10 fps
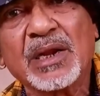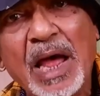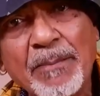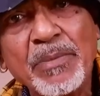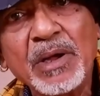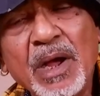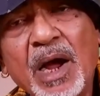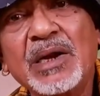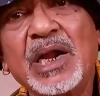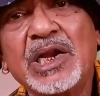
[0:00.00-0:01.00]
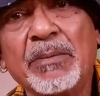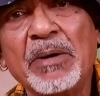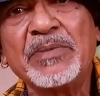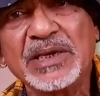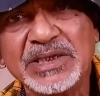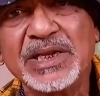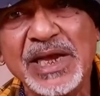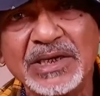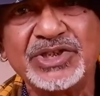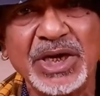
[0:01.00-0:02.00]
Club under Nawab Nazir
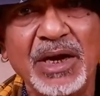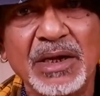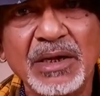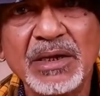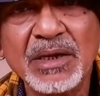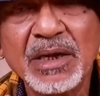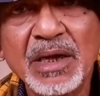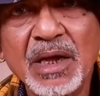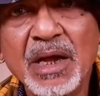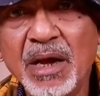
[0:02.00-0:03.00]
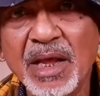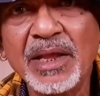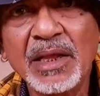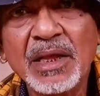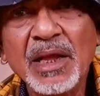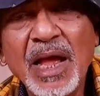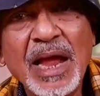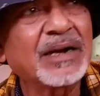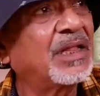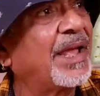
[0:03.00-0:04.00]
Yajing. Okay?
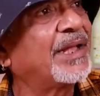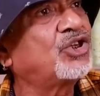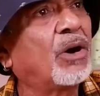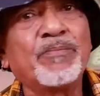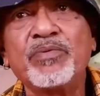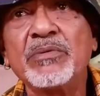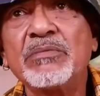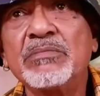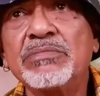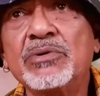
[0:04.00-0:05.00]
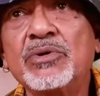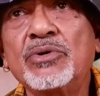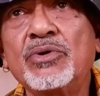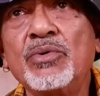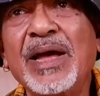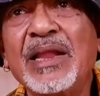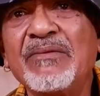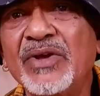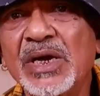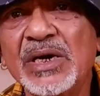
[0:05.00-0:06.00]
At the age of
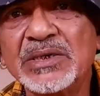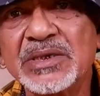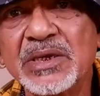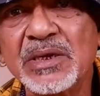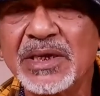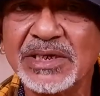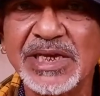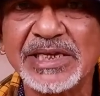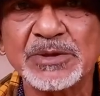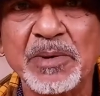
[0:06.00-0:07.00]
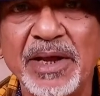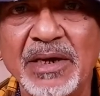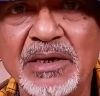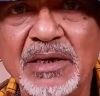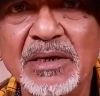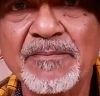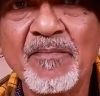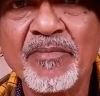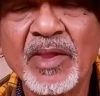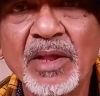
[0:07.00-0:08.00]
12 years, he's expired.
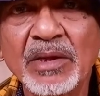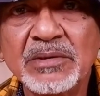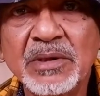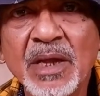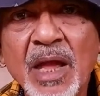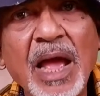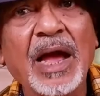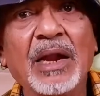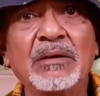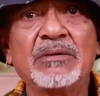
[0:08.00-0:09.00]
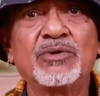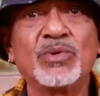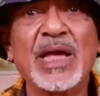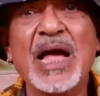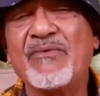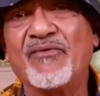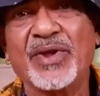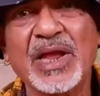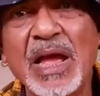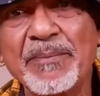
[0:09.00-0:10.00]
And today I am
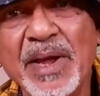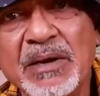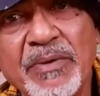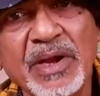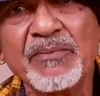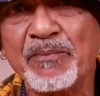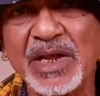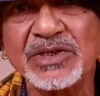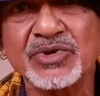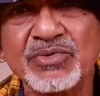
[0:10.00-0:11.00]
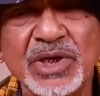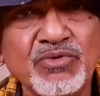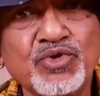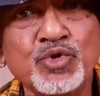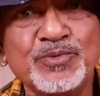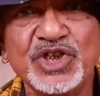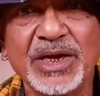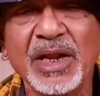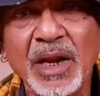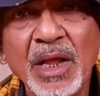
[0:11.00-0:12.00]
very happy and very pleased to the YouTube
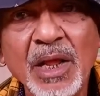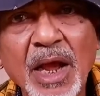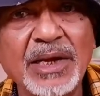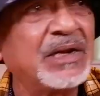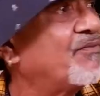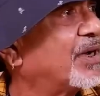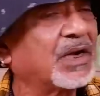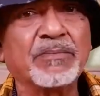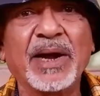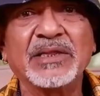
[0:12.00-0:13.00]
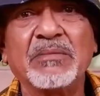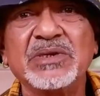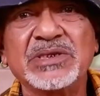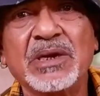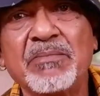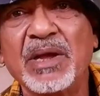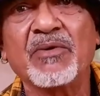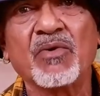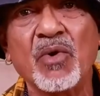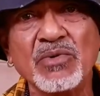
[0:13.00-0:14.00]
channel and invited by the Mr. my
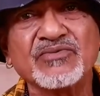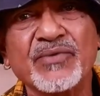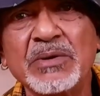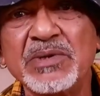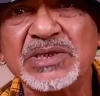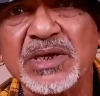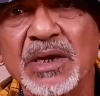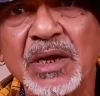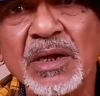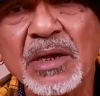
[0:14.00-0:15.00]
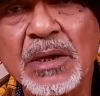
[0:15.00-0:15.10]
close friend, Mr.